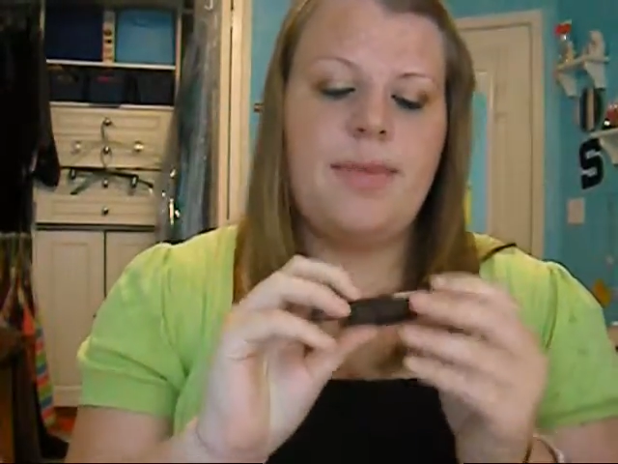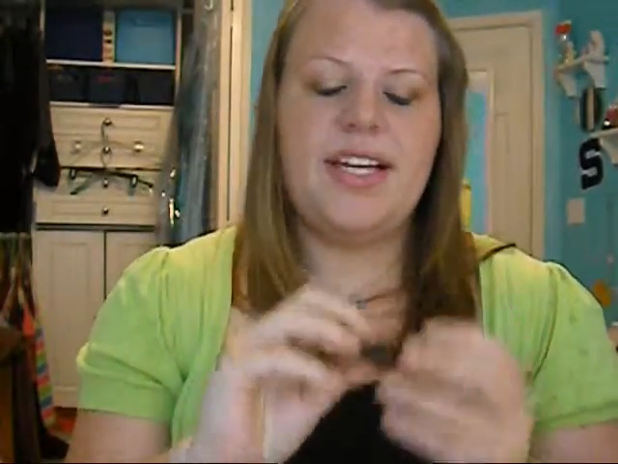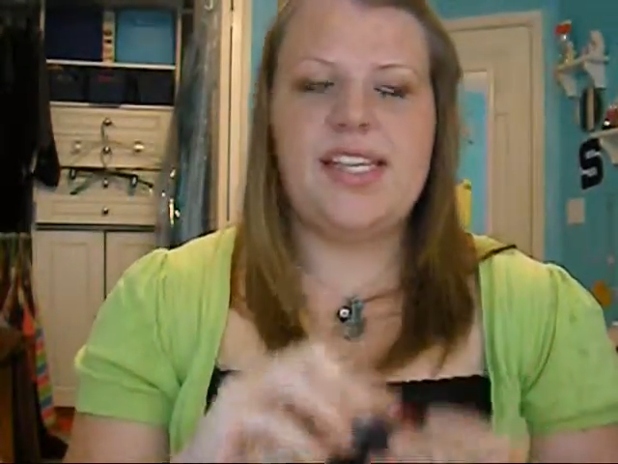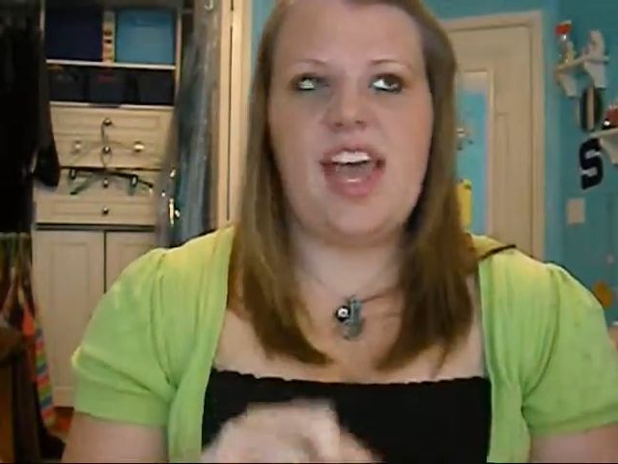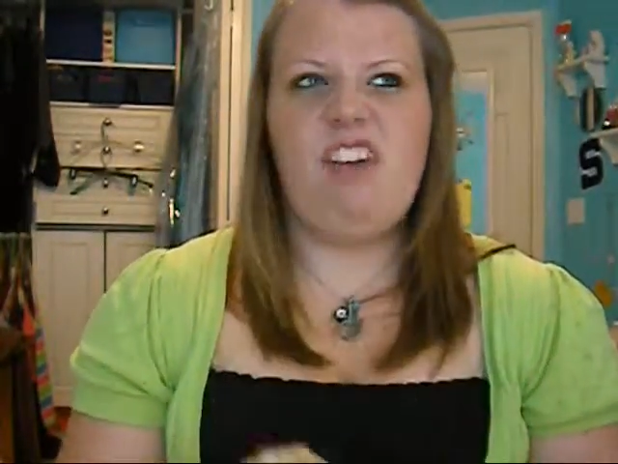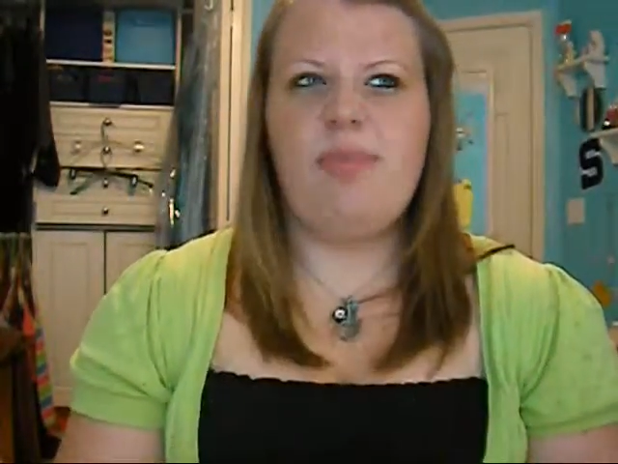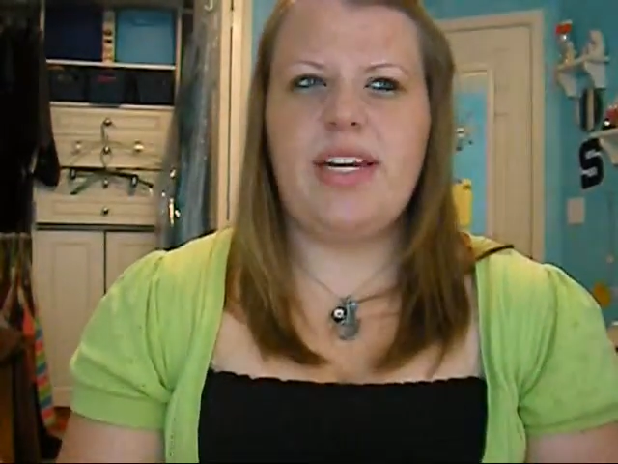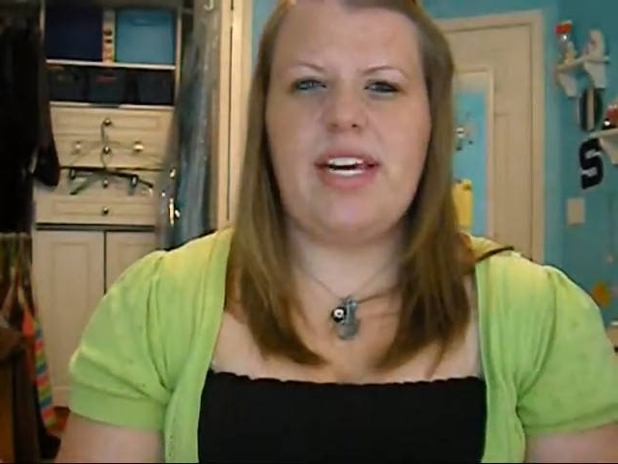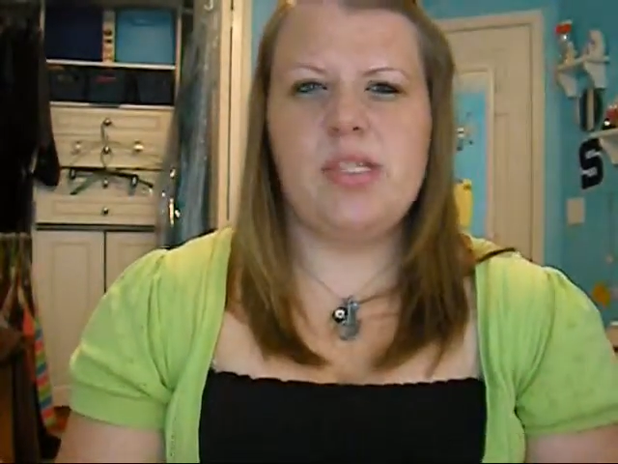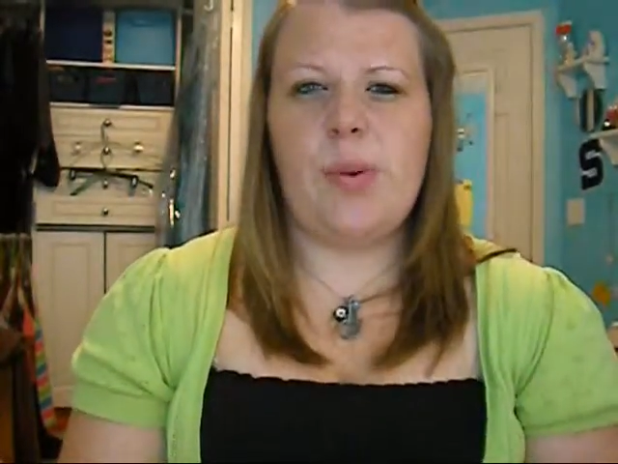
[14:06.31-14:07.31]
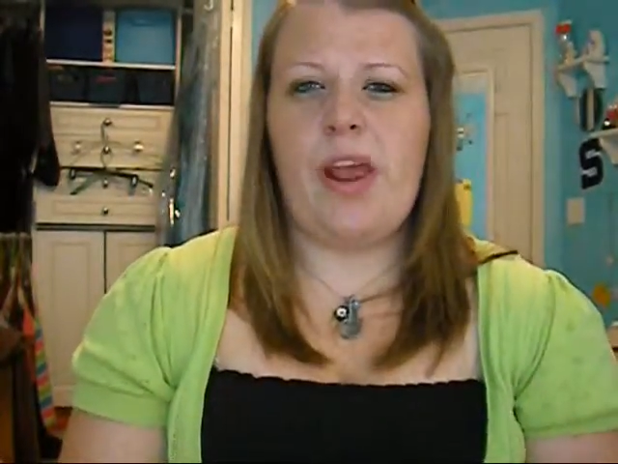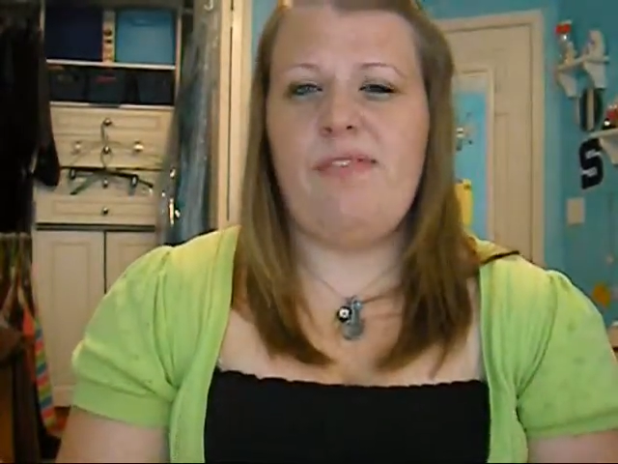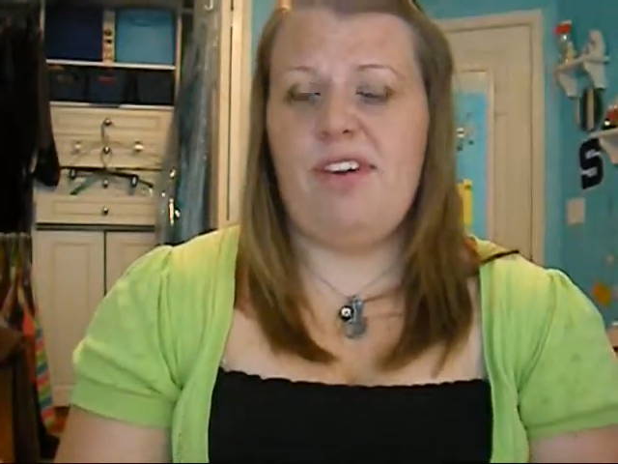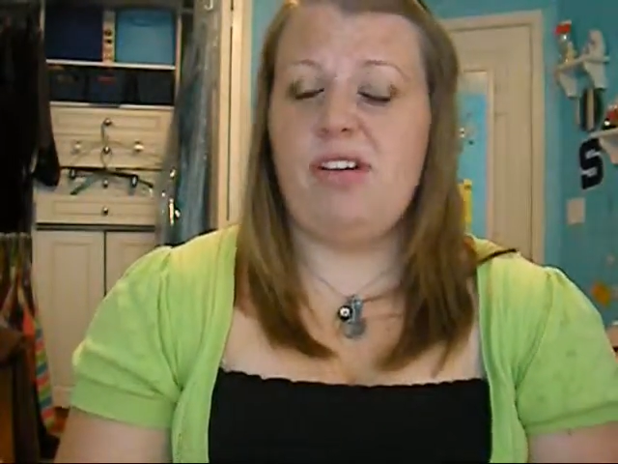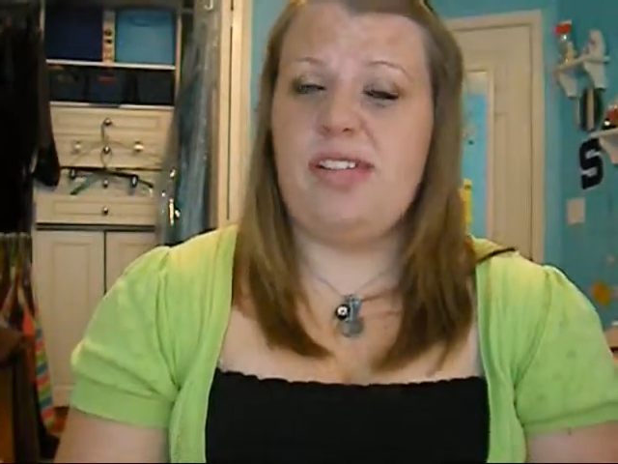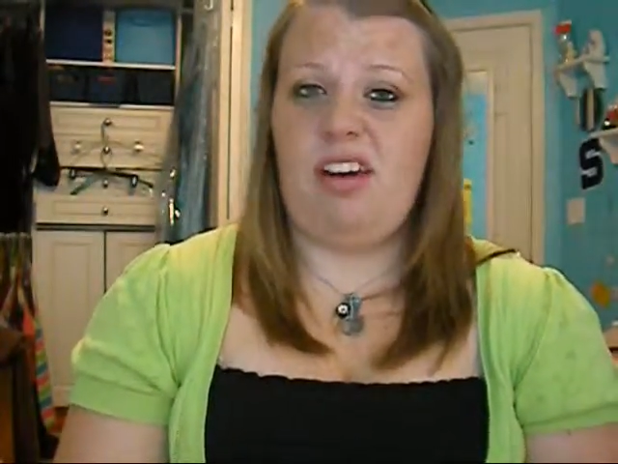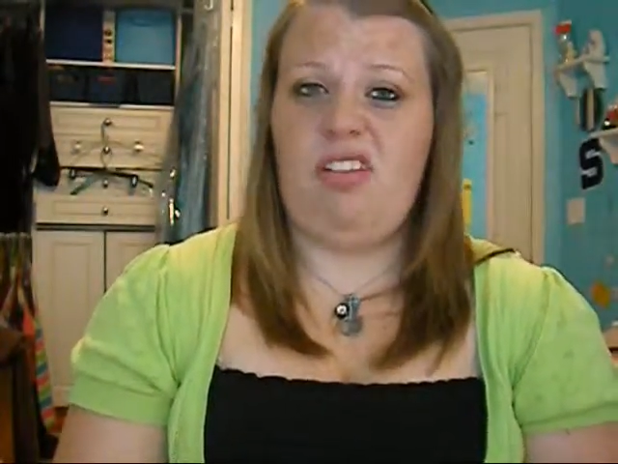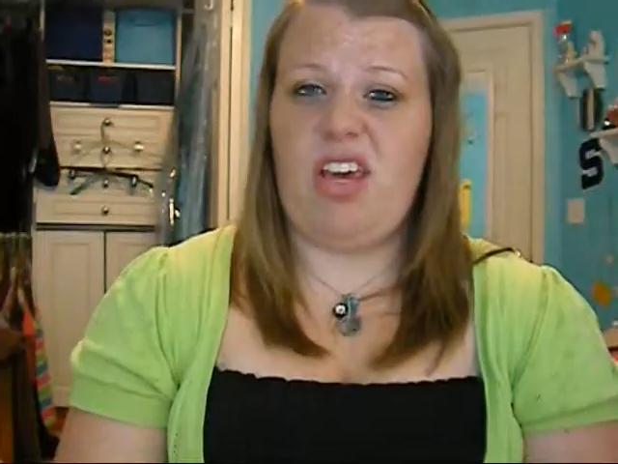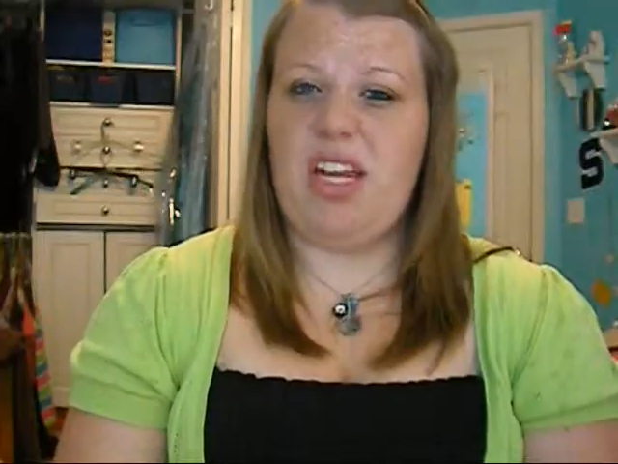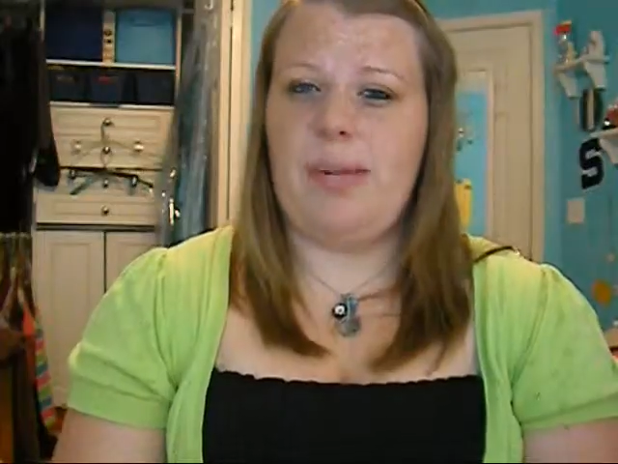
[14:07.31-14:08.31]
Because I have my days where I feel
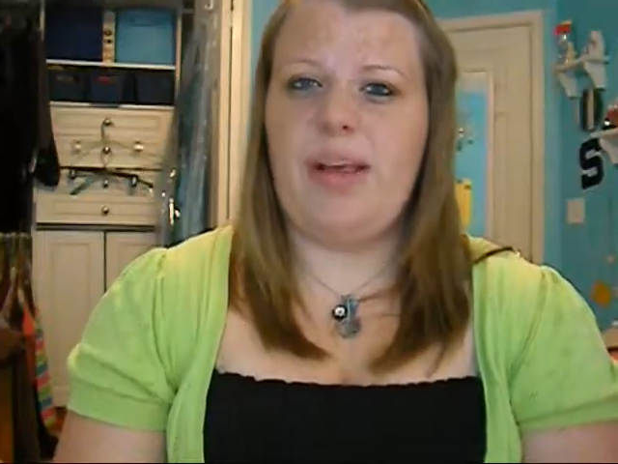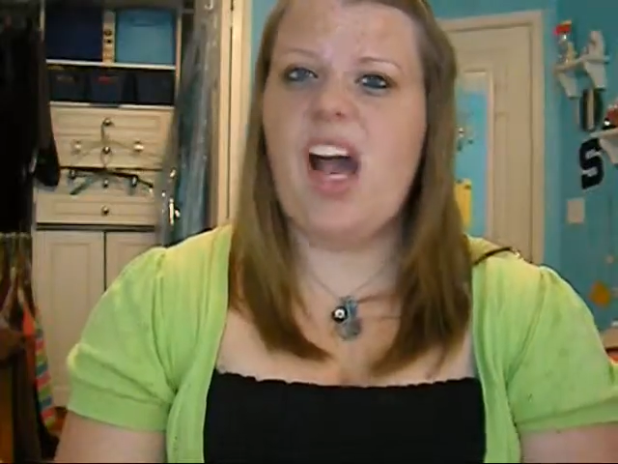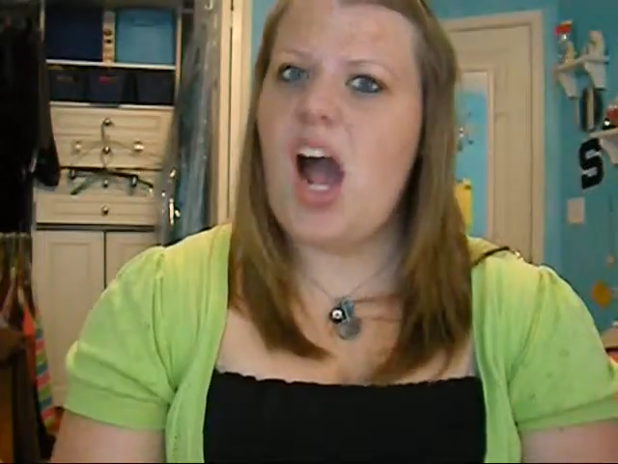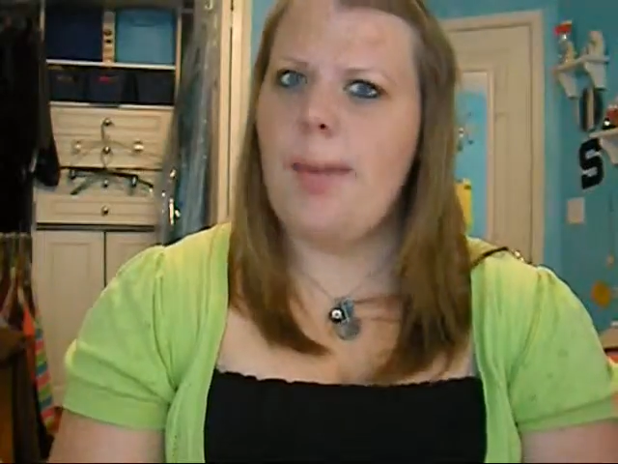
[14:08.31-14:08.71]
daring, and I'm like,